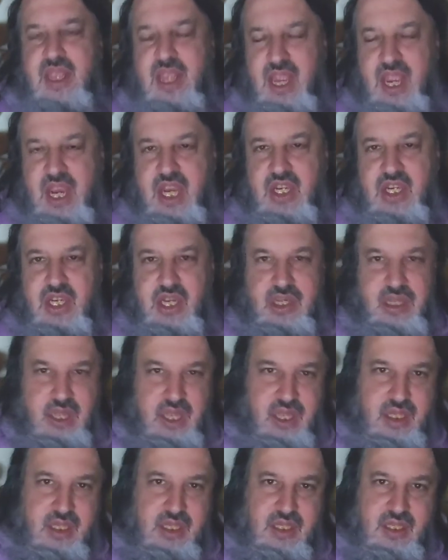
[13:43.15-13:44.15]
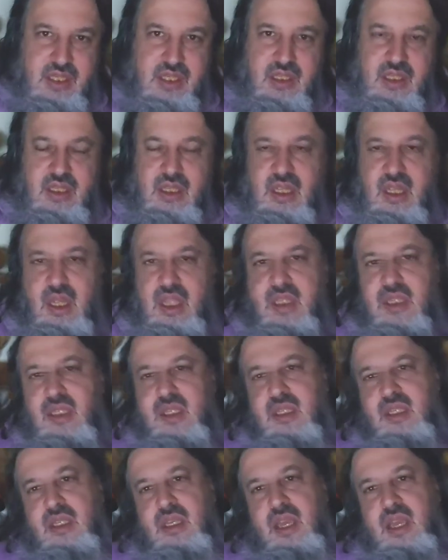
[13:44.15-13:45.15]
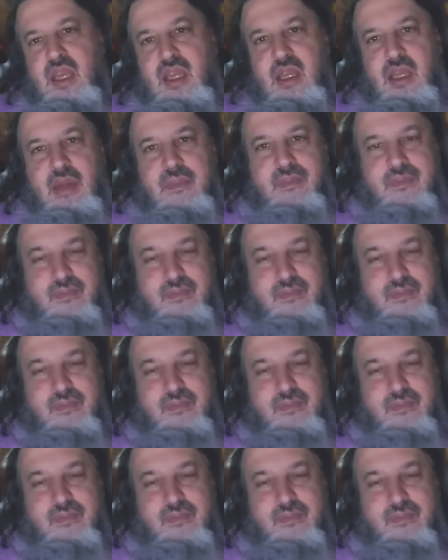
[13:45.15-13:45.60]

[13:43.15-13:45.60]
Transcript: occasion, it's it's uh,